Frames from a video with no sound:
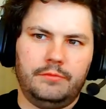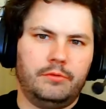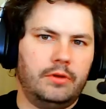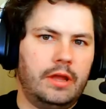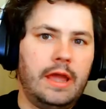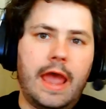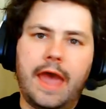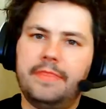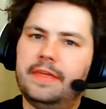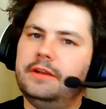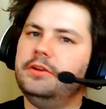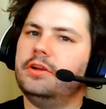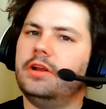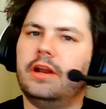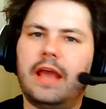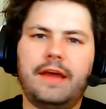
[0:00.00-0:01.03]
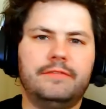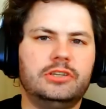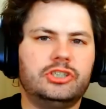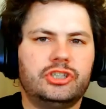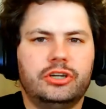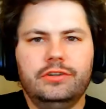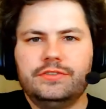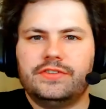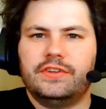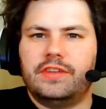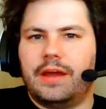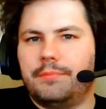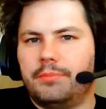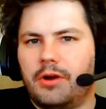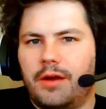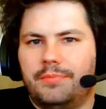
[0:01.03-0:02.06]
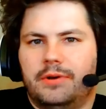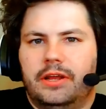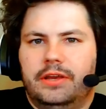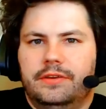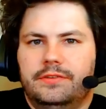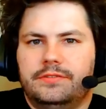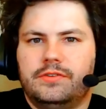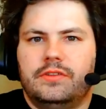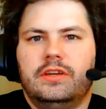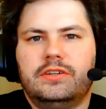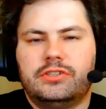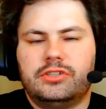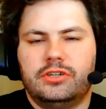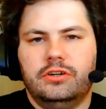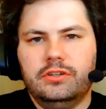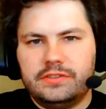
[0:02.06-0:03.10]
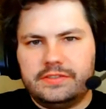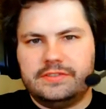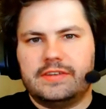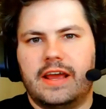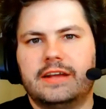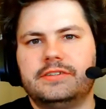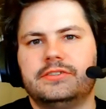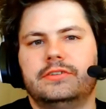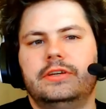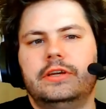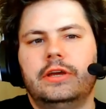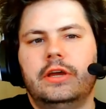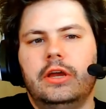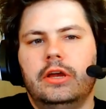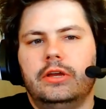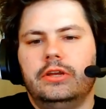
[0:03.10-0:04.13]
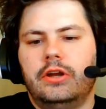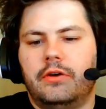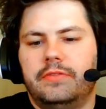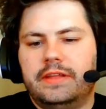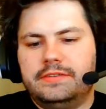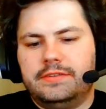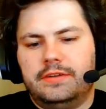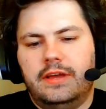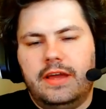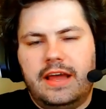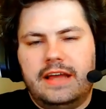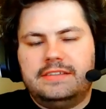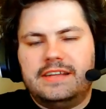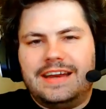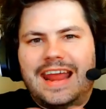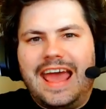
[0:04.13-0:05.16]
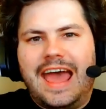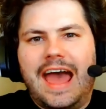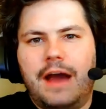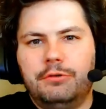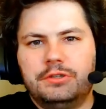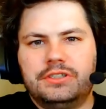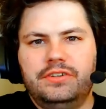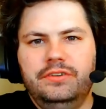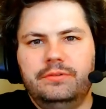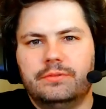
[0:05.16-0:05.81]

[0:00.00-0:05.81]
And then you're going to have insurance on that property. So the insurance is actually, that's a net out too.